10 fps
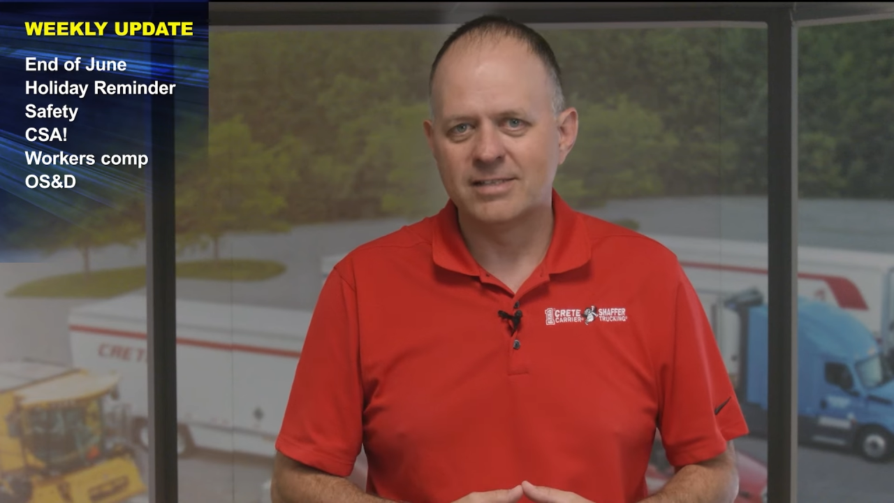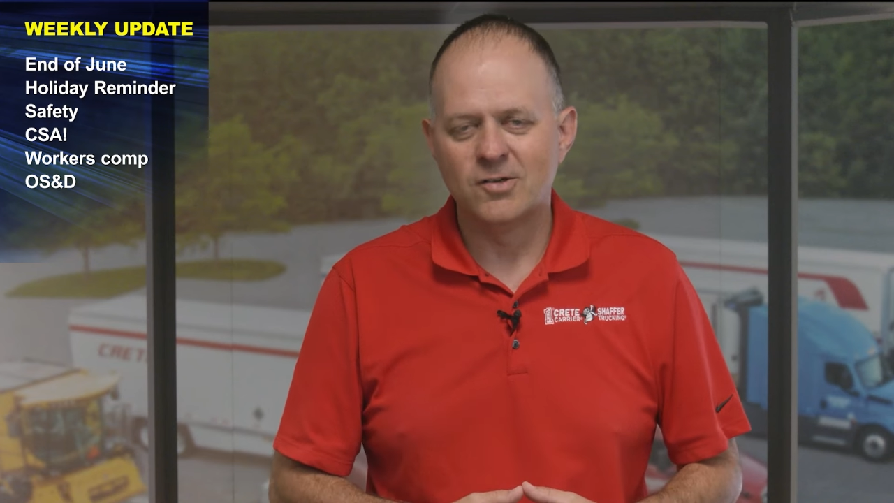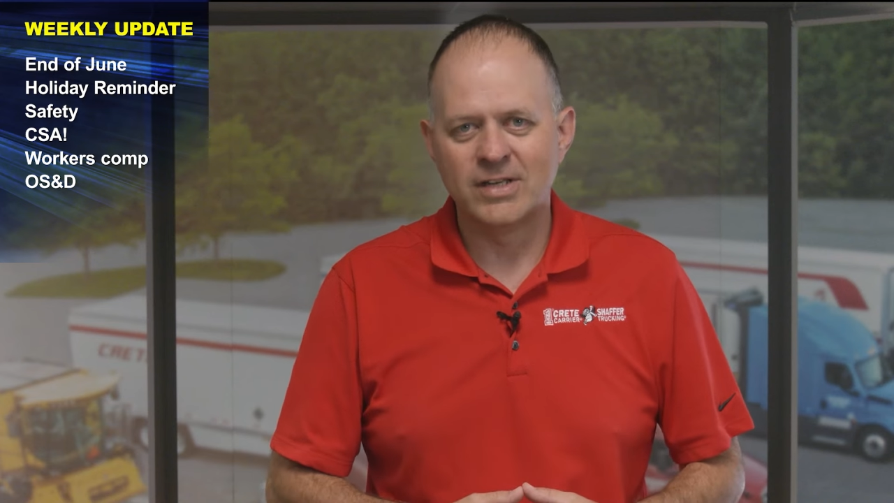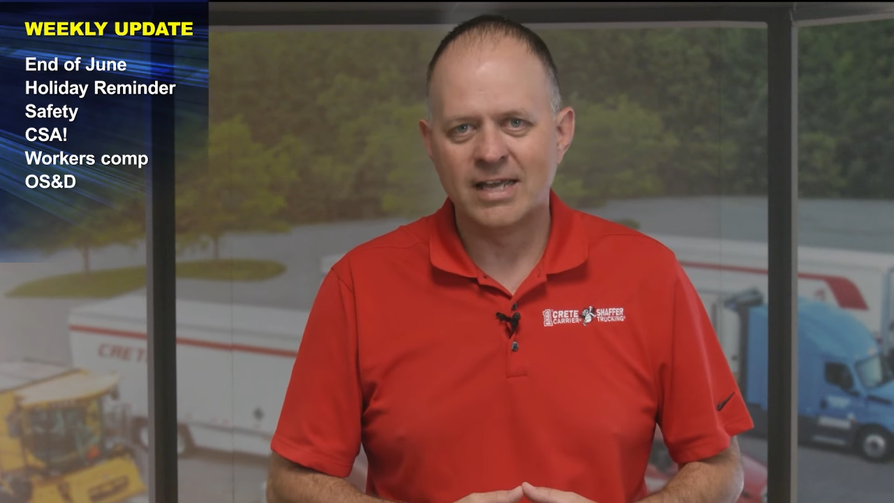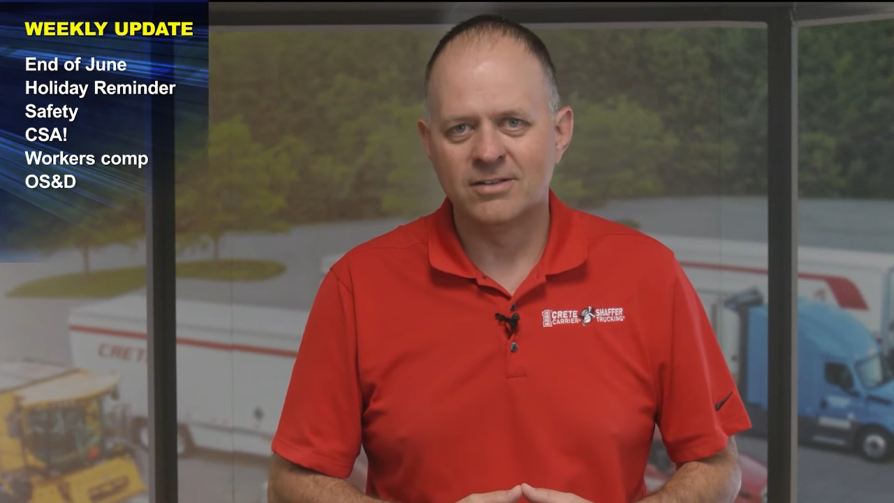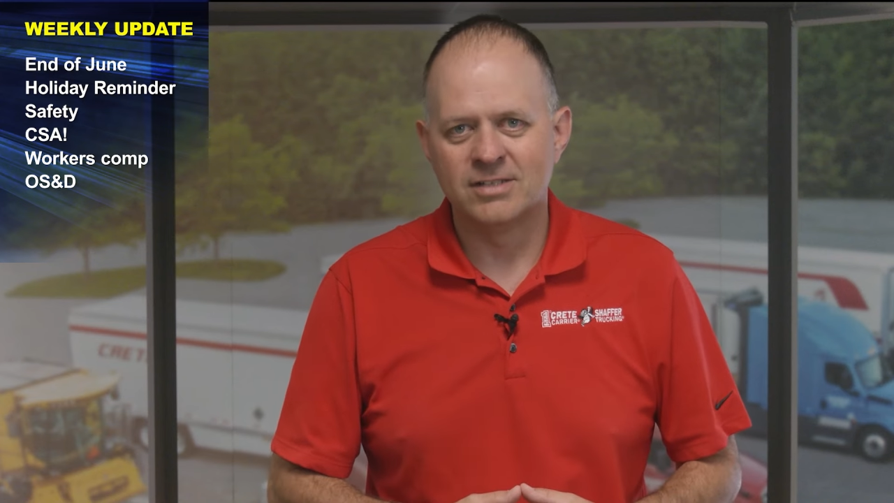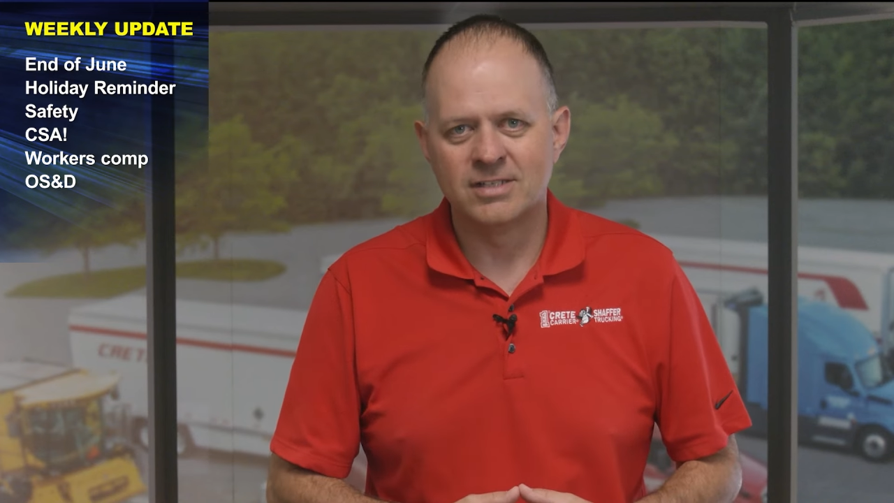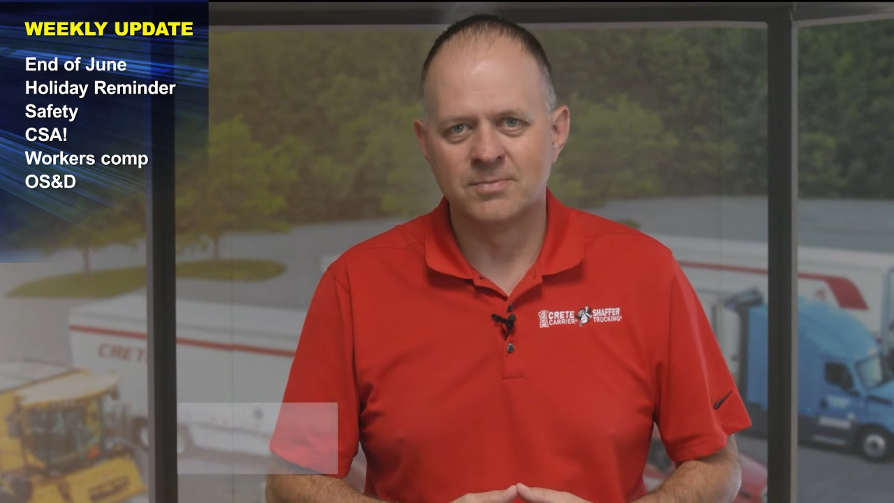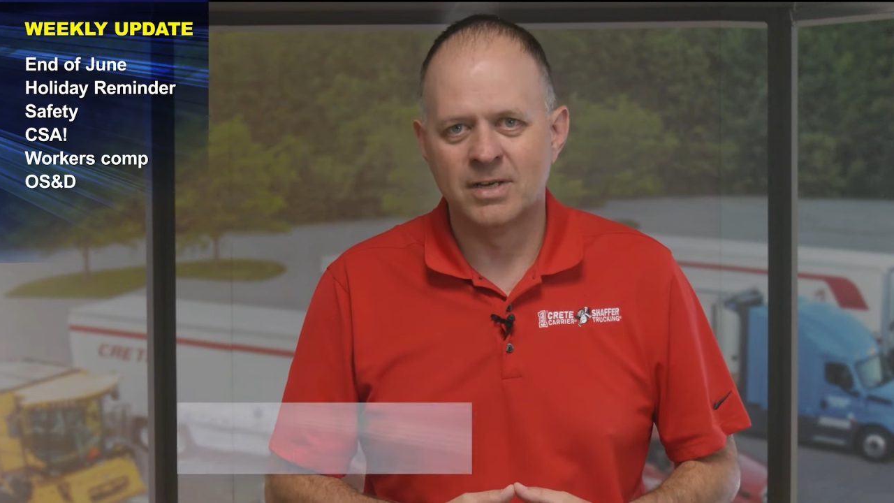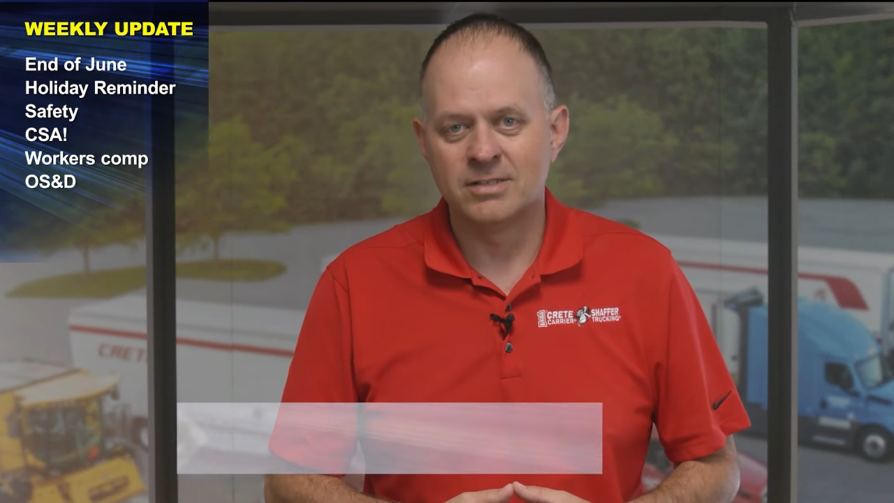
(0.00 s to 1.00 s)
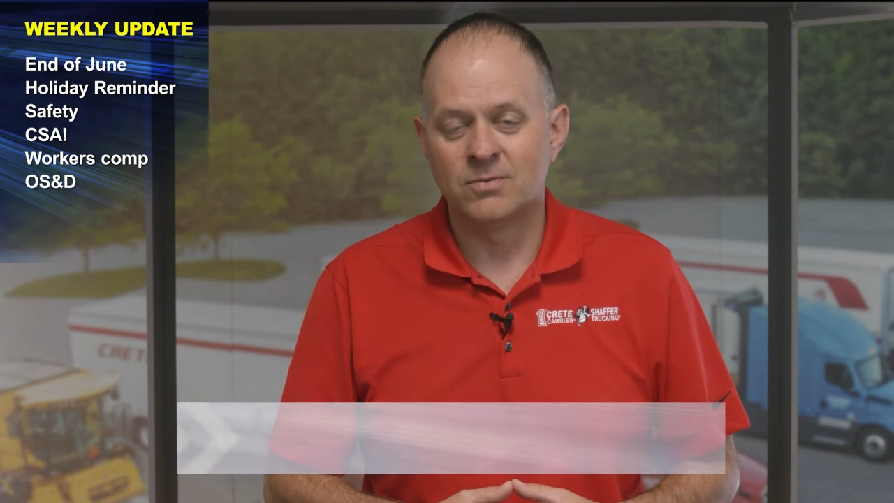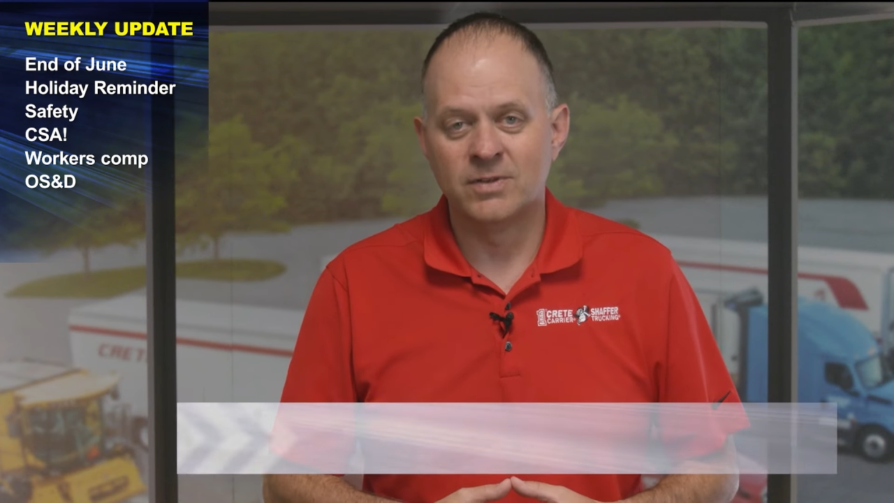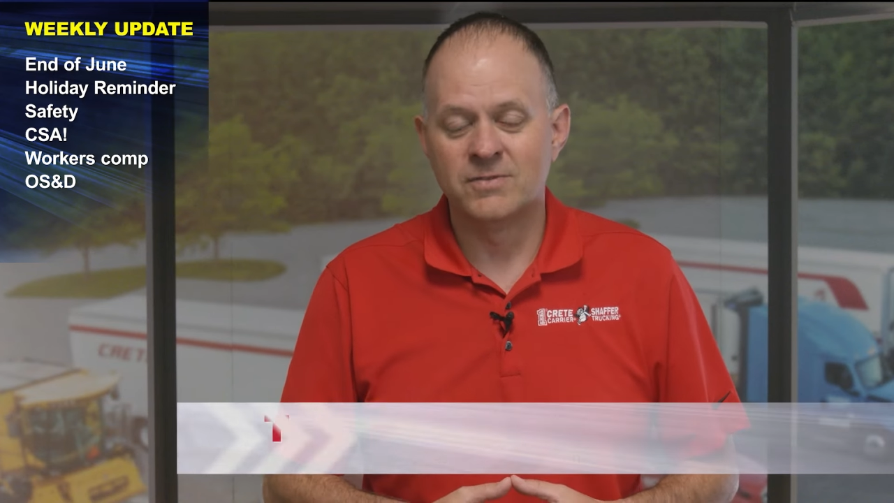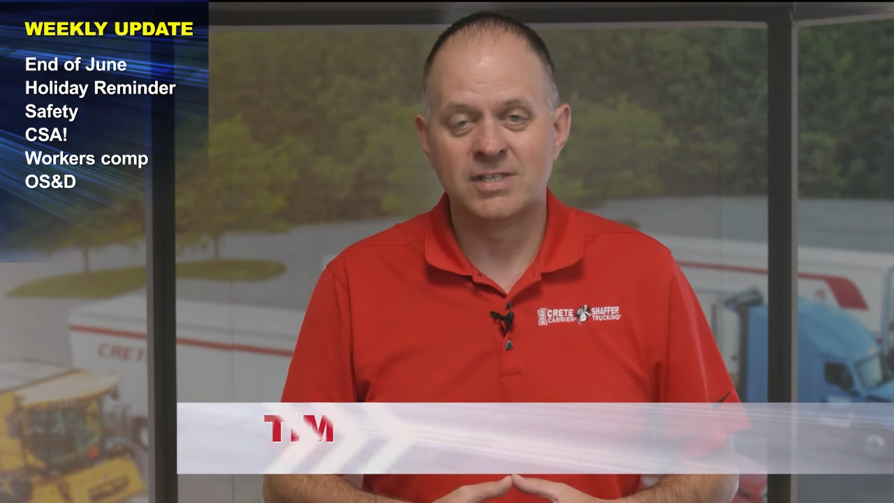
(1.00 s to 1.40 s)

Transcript: load counts this month we've